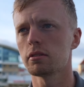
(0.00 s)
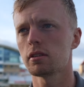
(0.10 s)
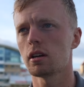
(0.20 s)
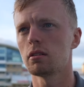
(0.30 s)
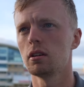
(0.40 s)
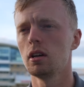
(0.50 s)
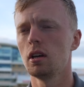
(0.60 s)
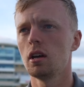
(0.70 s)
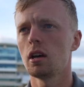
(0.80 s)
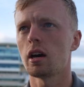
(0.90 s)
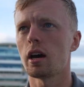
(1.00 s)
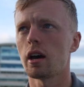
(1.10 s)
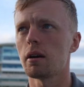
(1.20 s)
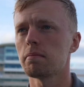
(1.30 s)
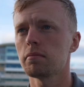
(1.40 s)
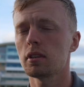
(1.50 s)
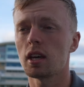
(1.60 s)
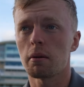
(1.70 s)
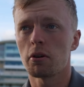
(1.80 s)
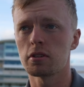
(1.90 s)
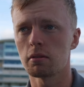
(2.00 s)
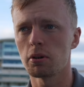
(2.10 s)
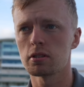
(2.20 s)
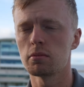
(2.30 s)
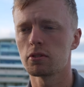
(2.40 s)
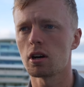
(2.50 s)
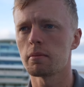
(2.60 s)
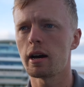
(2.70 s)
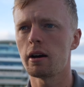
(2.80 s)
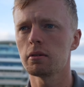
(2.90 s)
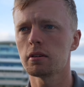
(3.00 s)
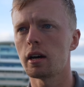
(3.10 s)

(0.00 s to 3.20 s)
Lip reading: So. Yeah, obviously buzzing we've got him out,